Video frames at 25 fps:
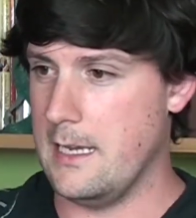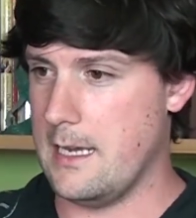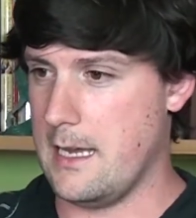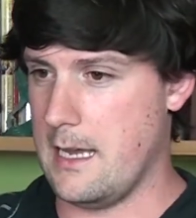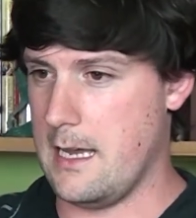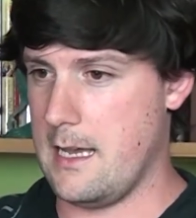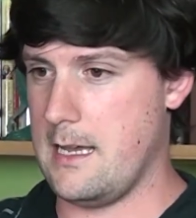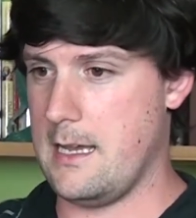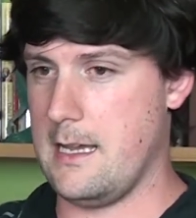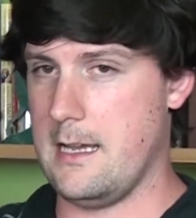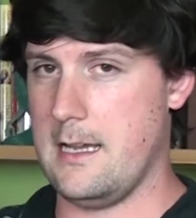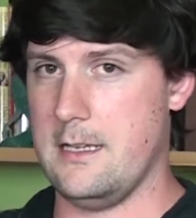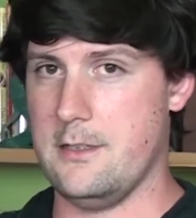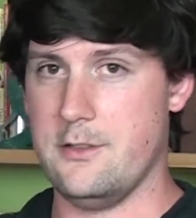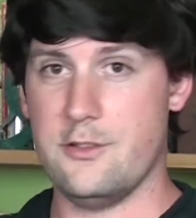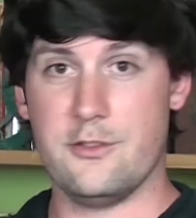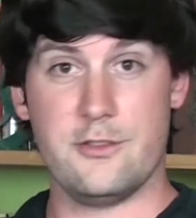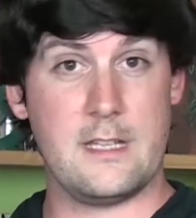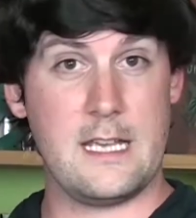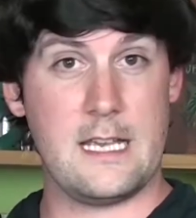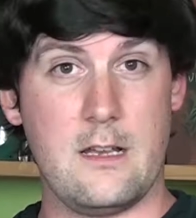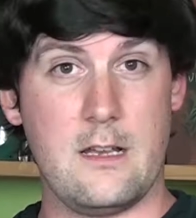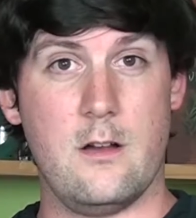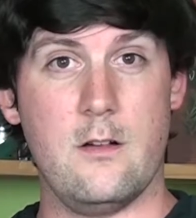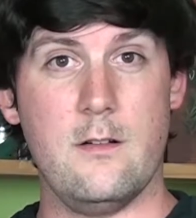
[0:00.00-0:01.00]

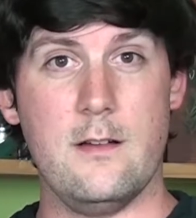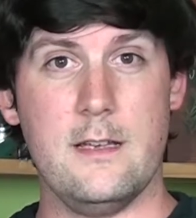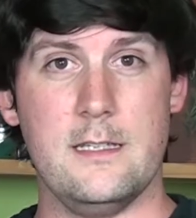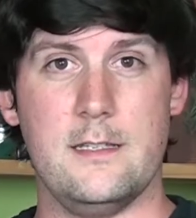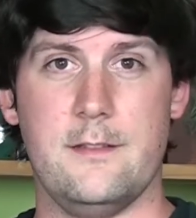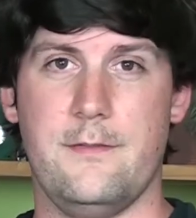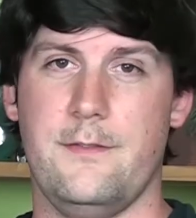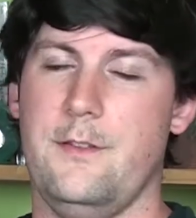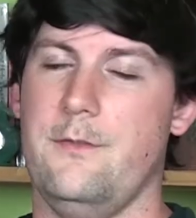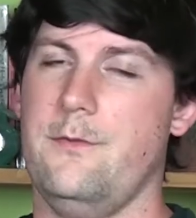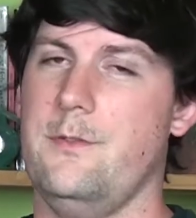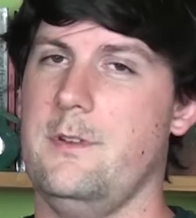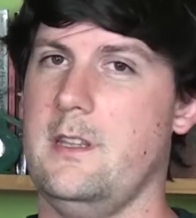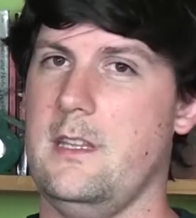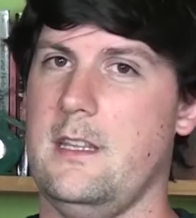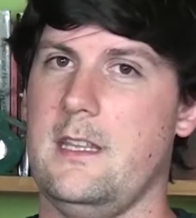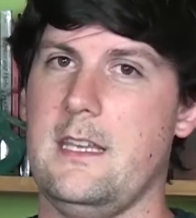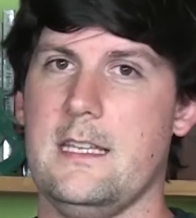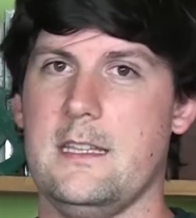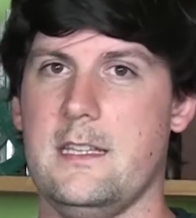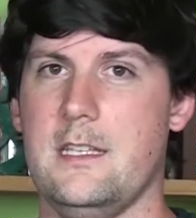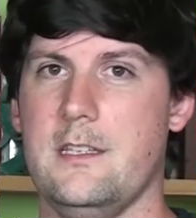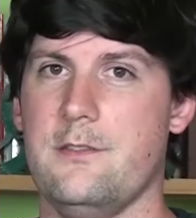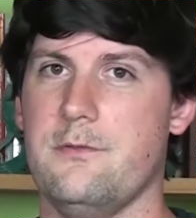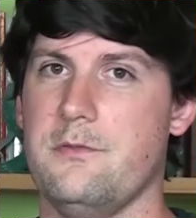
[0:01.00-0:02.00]
Just always, if you really
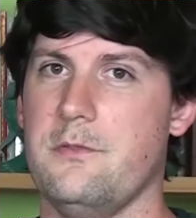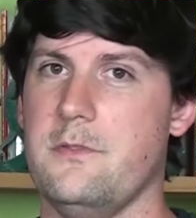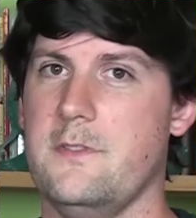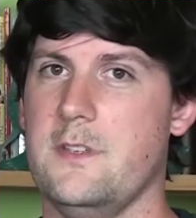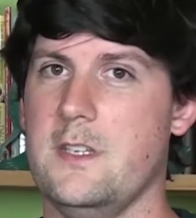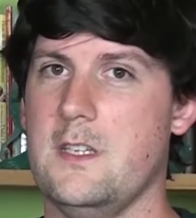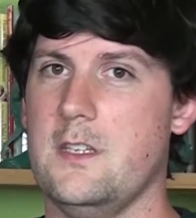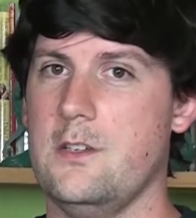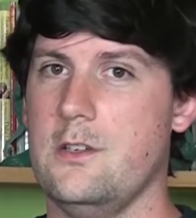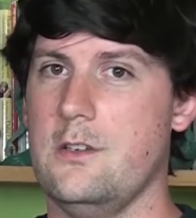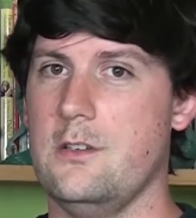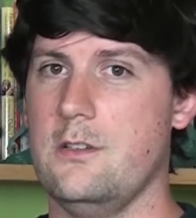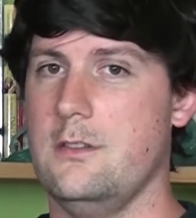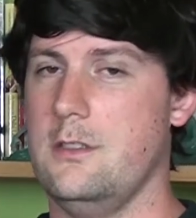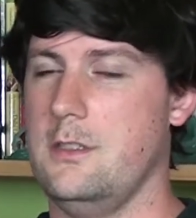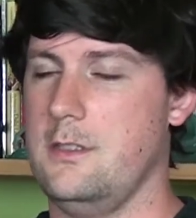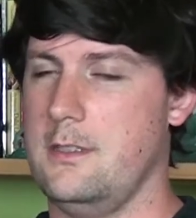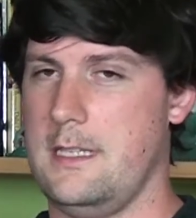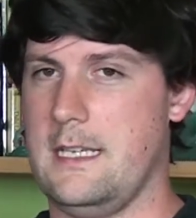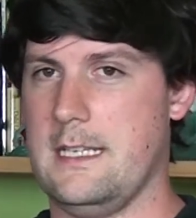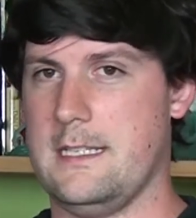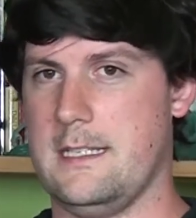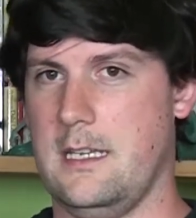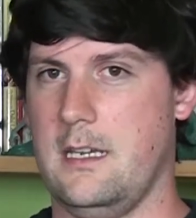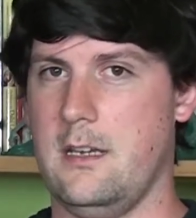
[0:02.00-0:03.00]
like this review and you'd
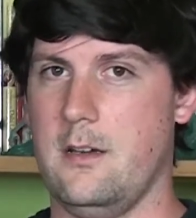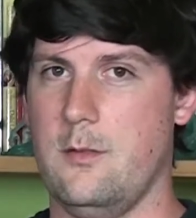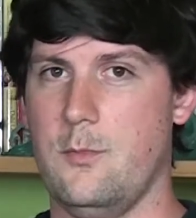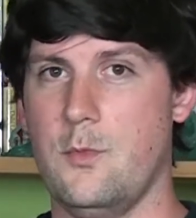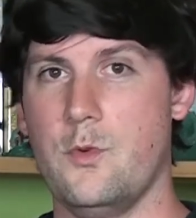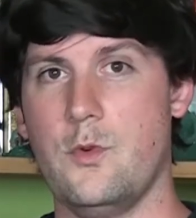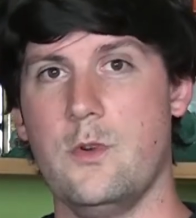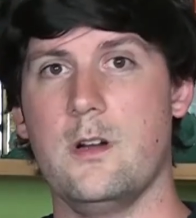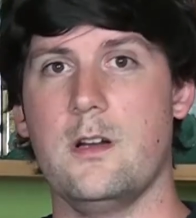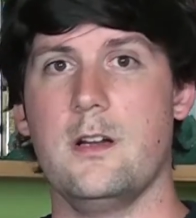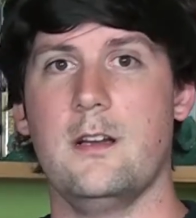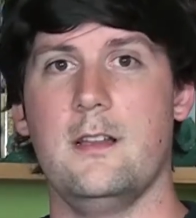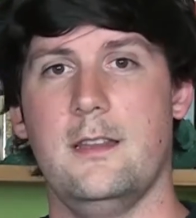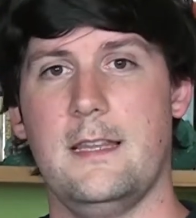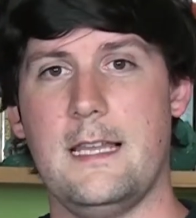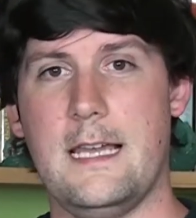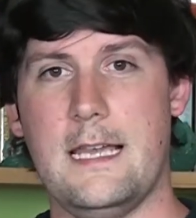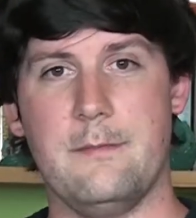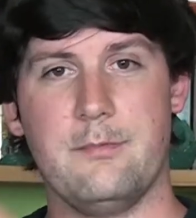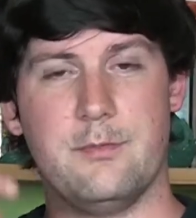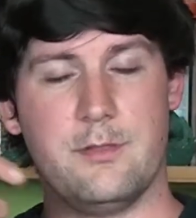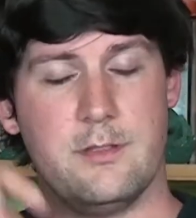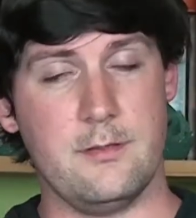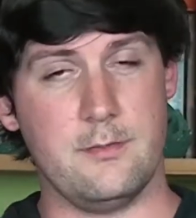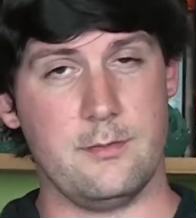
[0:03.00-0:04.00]
like to hear more,
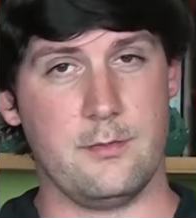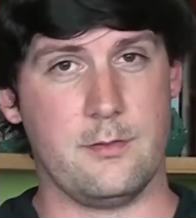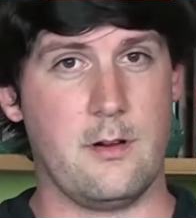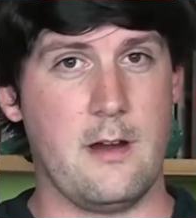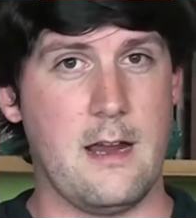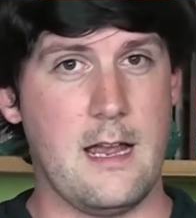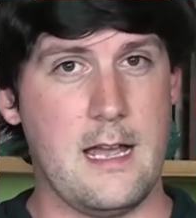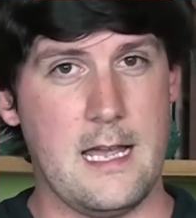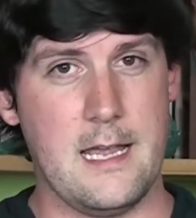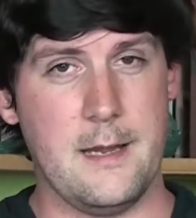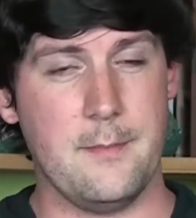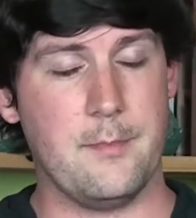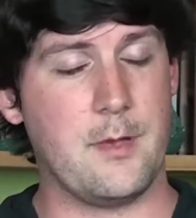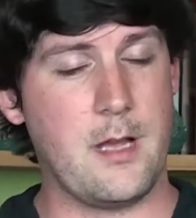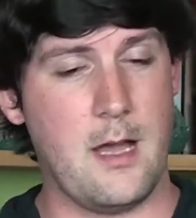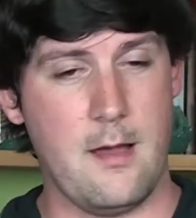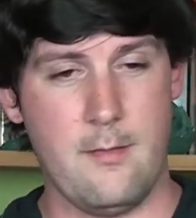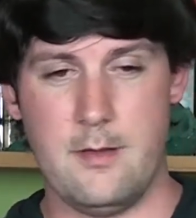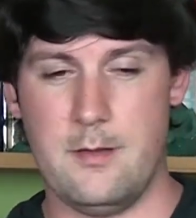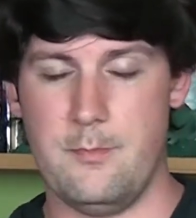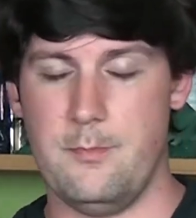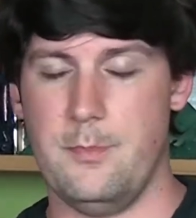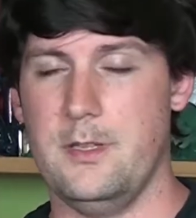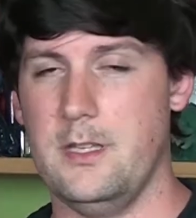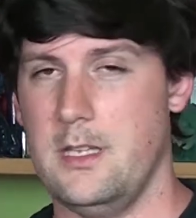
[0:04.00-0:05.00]
like, subscribe,
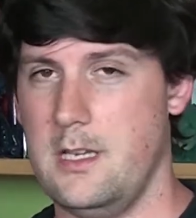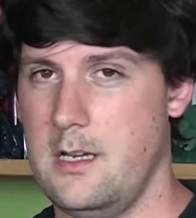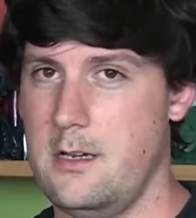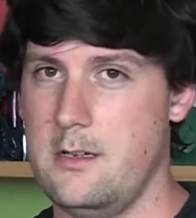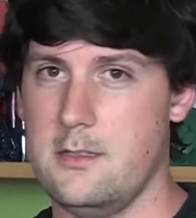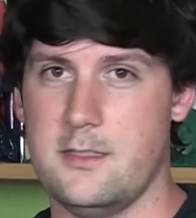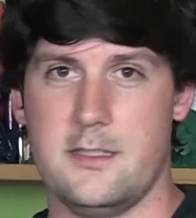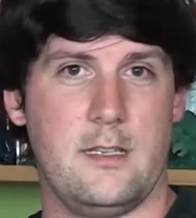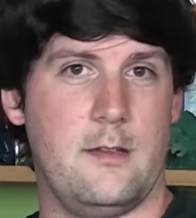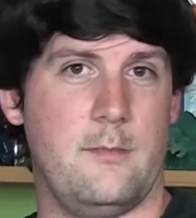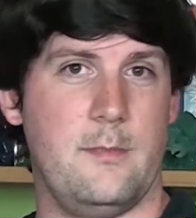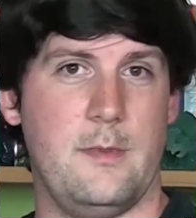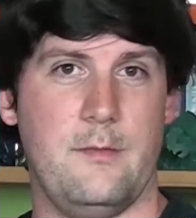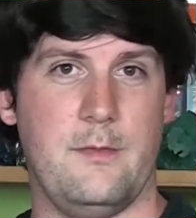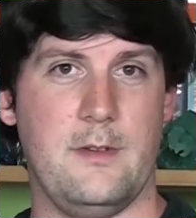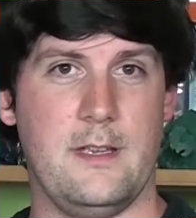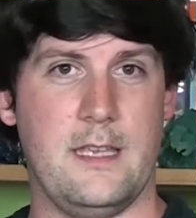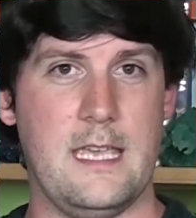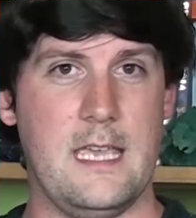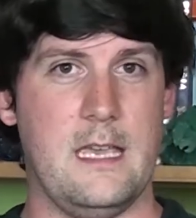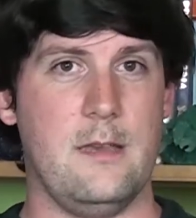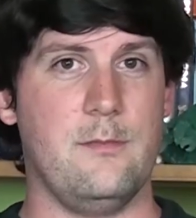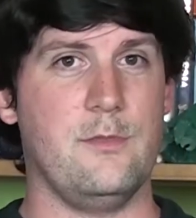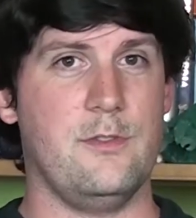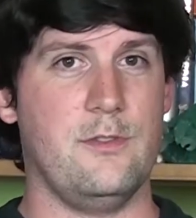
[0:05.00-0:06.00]
comment below. Tell me what
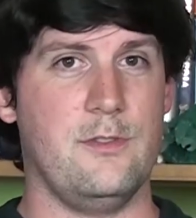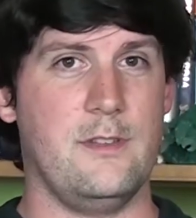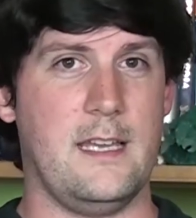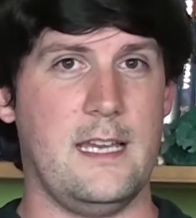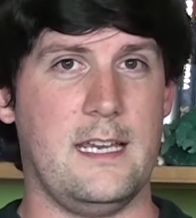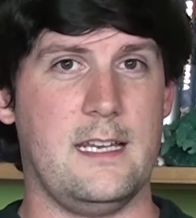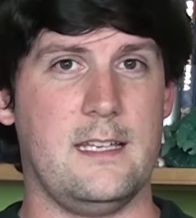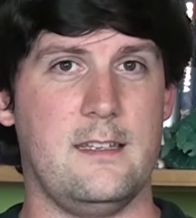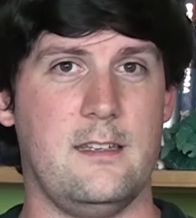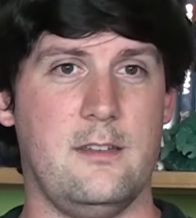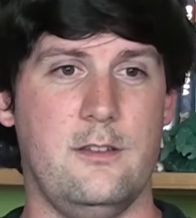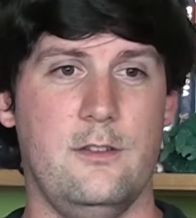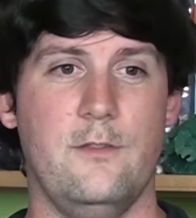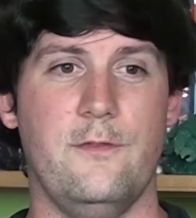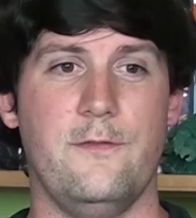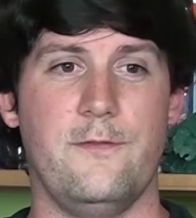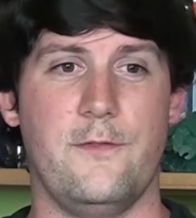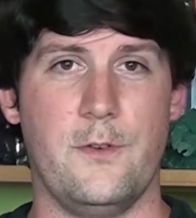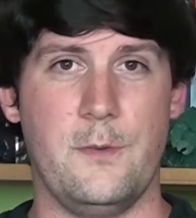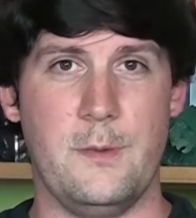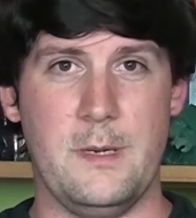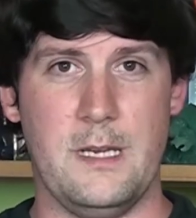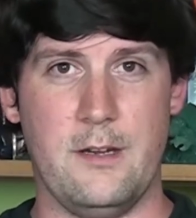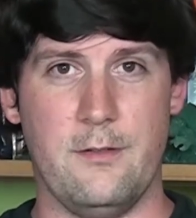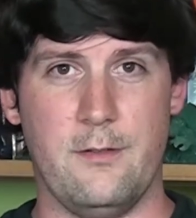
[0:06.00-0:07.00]
games you'd like
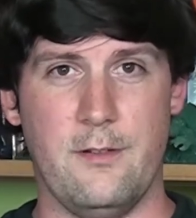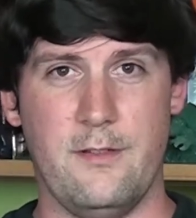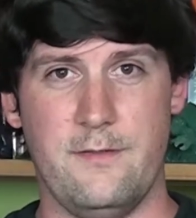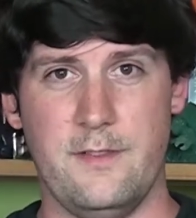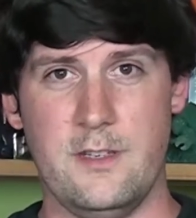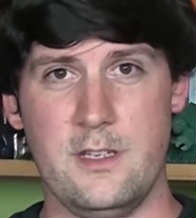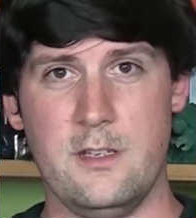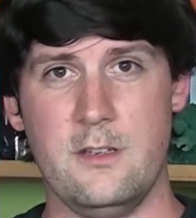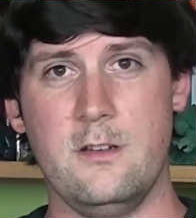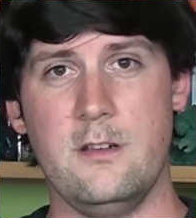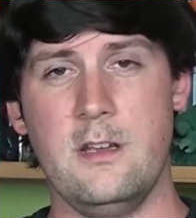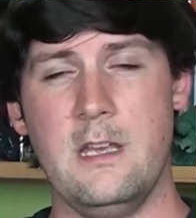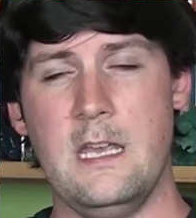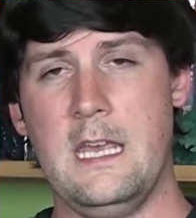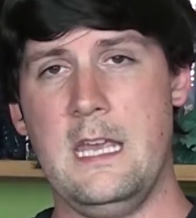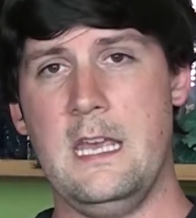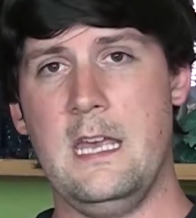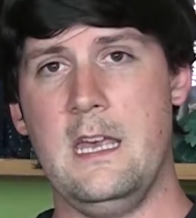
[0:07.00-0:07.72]
for me to review.